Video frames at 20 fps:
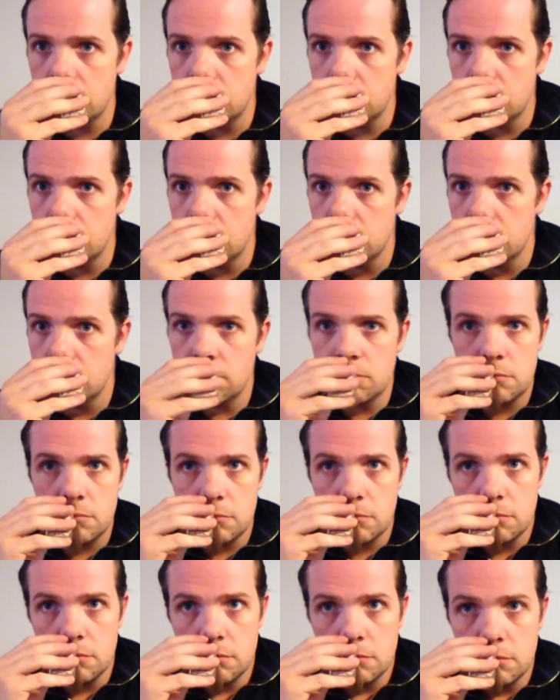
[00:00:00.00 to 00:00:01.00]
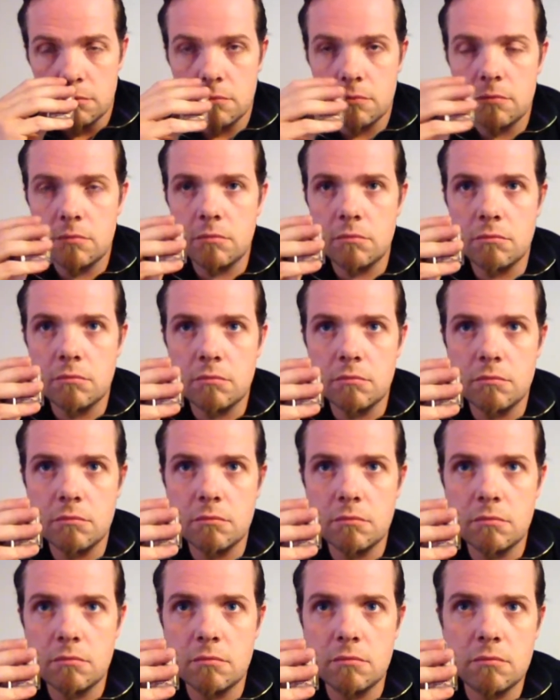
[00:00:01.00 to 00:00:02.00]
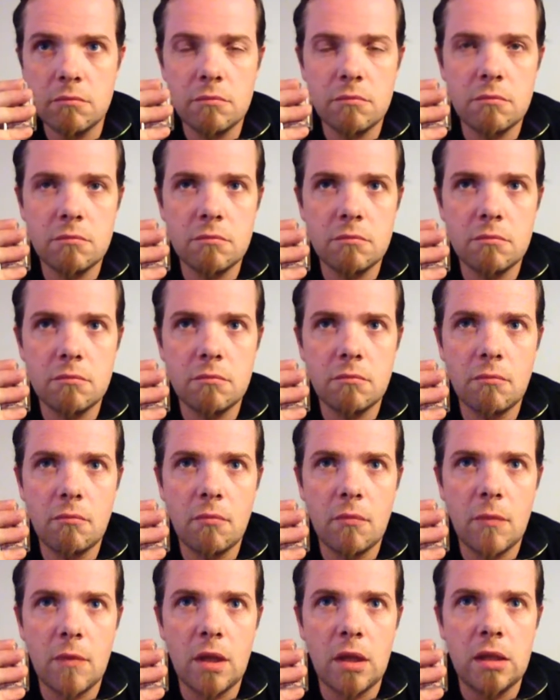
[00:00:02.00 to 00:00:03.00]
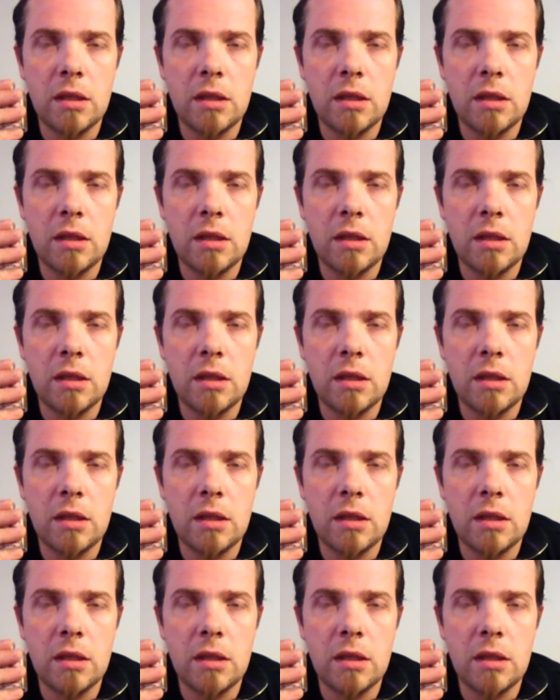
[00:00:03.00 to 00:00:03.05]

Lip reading: [no speech]